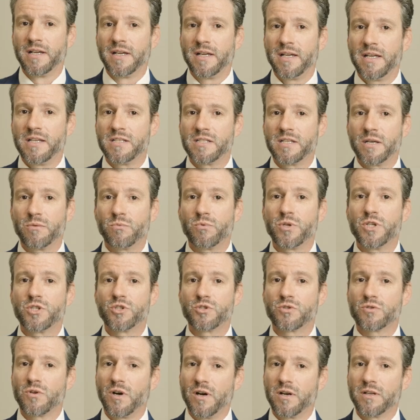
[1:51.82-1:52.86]
is that we
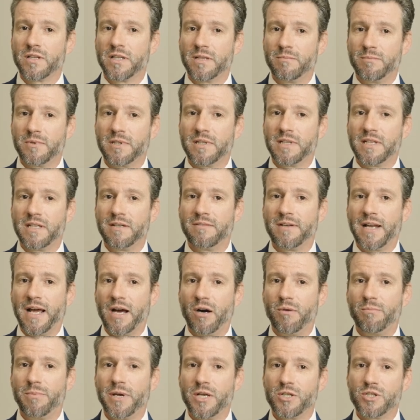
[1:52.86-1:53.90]
strongly believe in
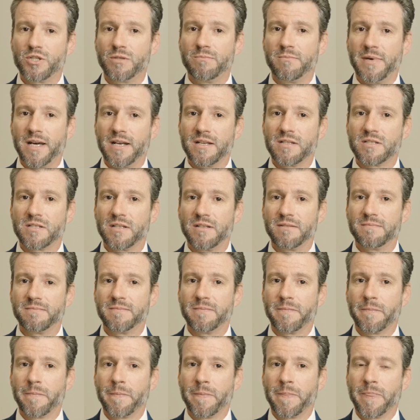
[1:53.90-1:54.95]
outpatient medicine.
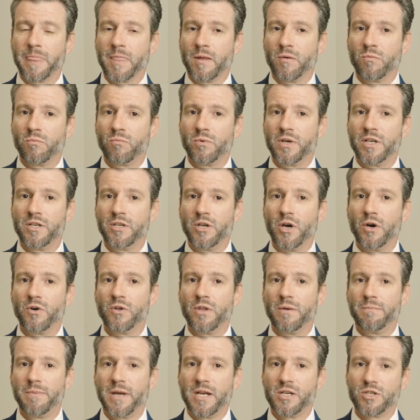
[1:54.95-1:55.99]
We know
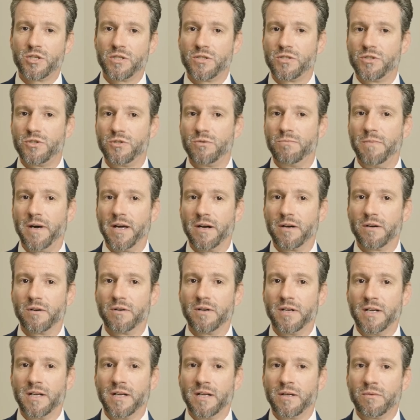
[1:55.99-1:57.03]
that patients do better
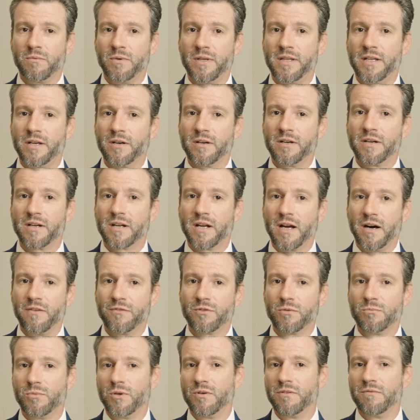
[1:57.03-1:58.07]
when they are in a
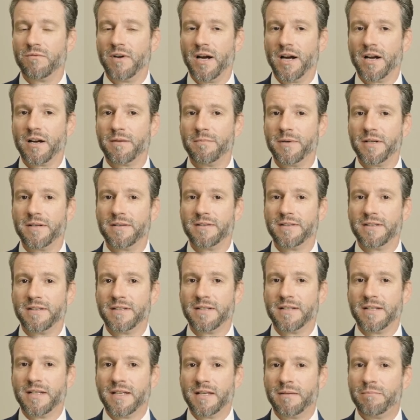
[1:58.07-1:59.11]
comfortable environment.
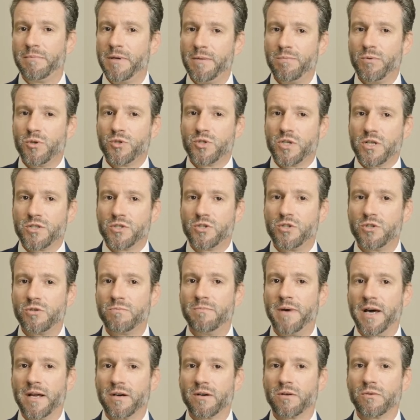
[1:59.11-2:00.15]
People just do better